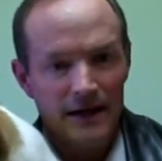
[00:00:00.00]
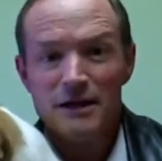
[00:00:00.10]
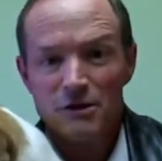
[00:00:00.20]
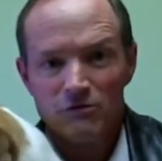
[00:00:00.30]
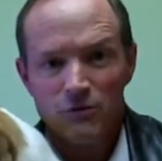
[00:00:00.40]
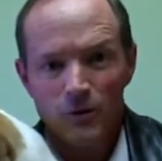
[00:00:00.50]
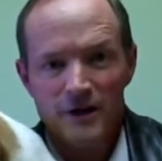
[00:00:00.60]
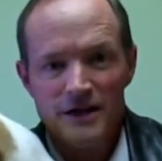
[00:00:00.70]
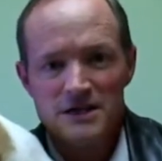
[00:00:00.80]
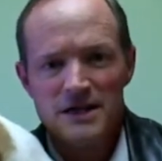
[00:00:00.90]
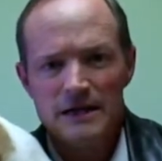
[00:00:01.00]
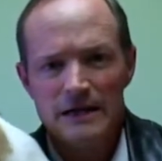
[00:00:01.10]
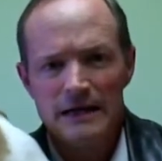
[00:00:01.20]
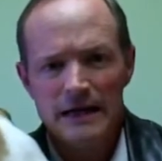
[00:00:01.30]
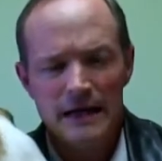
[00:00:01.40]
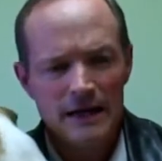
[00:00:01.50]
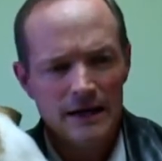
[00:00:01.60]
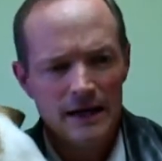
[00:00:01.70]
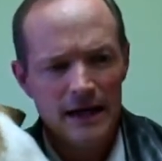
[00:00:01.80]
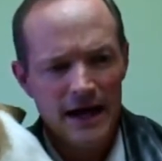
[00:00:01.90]
in their 40s,
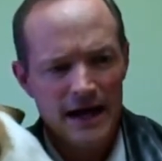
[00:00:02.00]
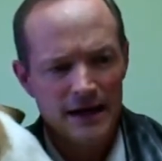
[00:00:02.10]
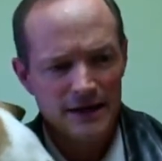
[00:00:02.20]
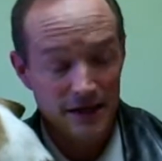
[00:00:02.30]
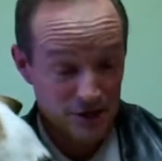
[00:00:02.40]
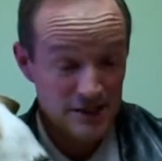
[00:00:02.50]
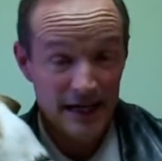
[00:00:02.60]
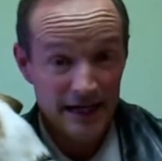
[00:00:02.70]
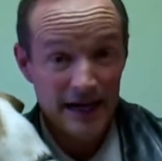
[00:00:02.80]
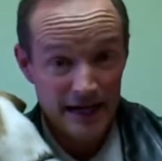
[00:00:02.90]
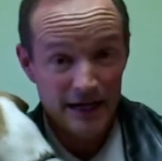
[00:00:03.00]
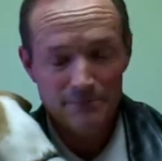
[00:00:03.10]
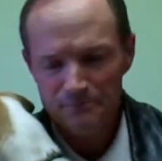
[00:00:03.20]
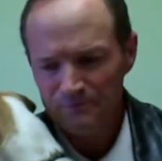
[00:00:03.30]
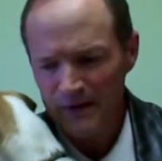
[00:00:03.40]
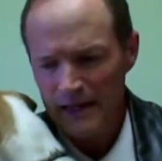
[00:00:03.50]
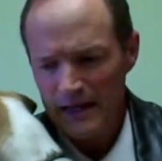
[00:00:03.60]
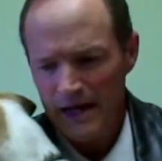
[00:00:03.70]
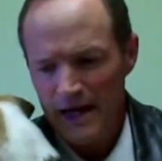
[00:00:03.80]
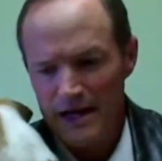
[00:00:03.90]
and just like I did,
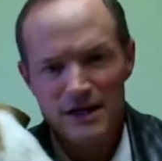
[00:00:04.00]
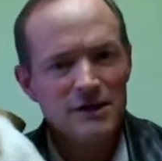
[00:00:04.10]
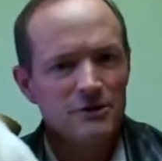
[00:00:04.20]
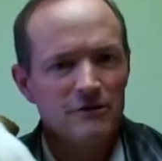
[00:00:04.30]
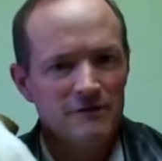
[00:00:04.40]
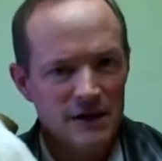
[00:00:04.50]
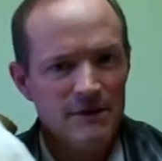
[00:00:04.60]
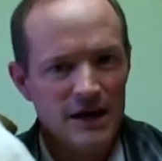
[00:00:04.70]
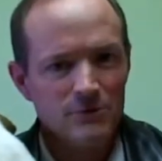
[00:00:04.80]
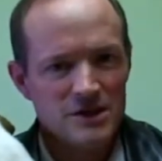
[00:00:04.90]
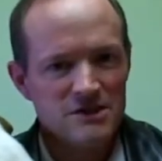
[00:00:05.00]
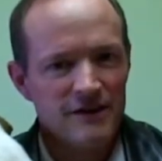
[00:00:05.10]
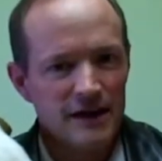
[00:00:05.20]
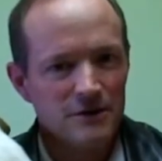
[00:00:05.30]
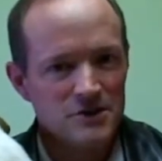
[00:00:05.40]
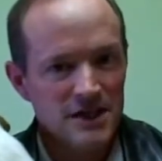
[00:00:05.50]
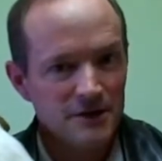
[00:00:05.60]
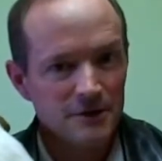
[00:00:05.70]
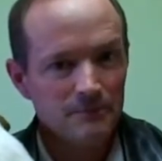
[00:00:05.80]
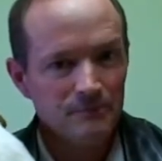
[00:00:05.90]
and neither of them had risk factors
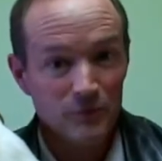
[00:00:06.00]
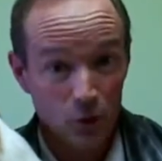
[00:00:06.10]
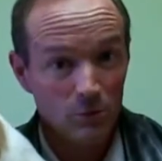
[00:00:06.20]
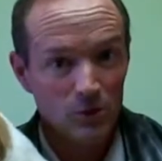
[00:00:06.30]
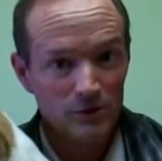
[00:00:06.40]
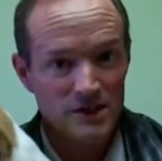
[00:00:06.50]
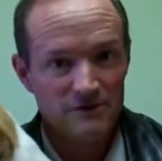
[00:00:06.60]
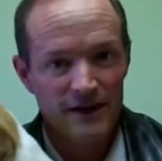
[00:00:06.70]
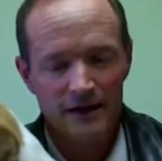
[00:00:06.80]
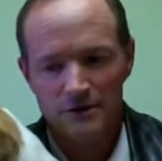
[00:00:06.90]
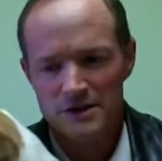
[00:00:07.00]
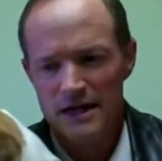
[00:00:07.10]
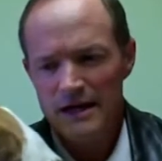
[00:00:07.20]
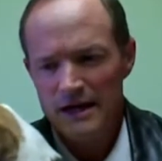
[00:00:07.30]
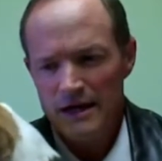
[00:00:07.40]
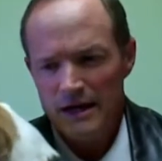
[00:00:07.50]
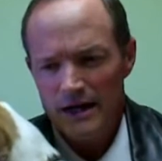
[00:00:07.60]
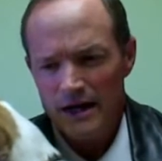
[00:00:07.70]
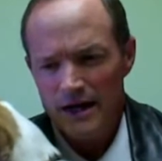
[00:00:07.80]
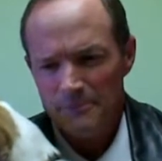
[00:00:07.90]
either, normal risk factors.
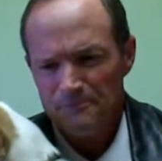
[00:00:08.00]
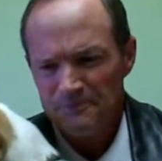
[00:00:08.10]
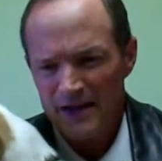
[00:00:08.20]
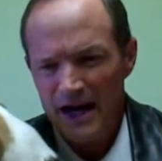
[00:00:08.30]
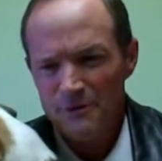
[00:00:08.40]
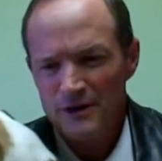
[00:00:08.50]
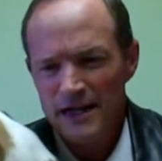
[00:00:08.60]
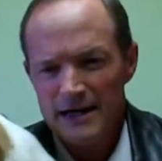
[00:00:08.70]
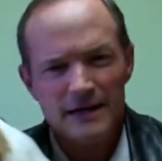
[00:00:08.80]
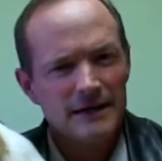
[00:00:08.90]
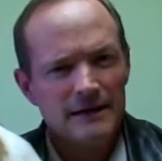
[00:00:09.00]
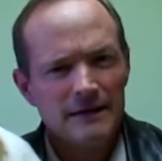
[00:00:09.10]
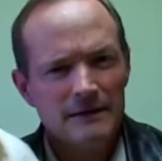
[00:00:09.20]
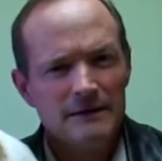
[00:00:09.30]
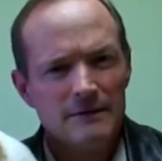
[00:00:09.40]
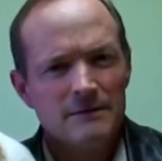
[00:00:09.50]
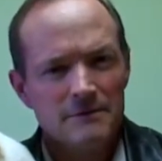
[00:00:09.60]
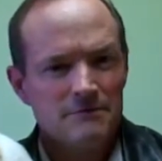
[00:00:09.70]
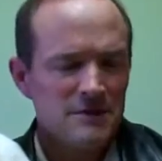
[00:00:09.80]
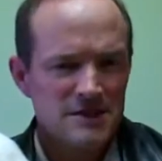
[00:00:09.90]
I would like to
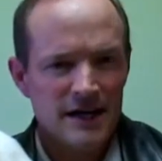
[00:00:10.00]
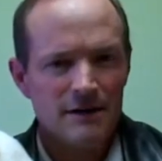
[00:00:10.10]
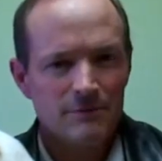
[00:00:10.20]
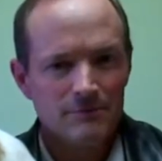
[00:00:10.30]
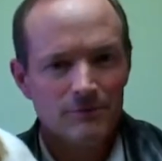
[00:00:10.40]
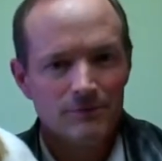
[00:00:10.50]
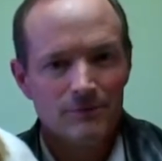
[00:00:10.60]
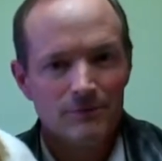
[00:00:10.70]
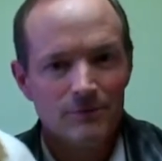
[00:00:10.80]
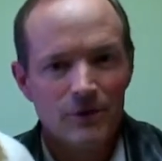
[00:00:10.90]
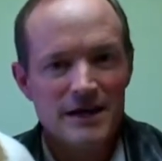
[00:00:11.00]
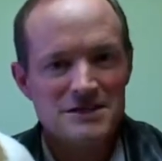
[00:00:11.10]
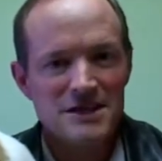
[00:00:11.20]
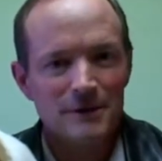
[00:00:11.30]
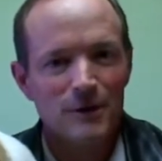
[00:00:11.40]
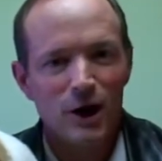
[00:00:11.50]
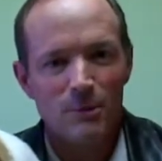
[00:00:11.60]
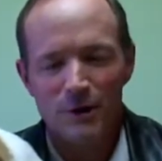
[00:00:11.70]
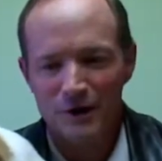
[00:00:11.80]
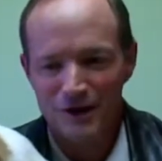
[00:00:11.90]
just kind of raise the
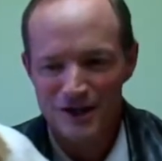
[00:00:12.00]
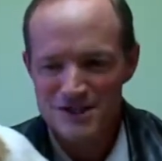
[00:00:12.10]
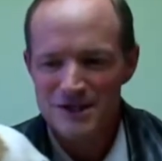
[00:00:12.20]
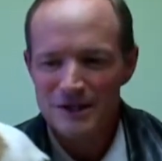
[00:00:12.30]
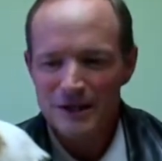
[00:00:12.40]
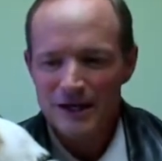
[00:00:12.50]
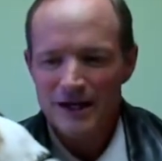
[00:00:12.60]
alarm on this.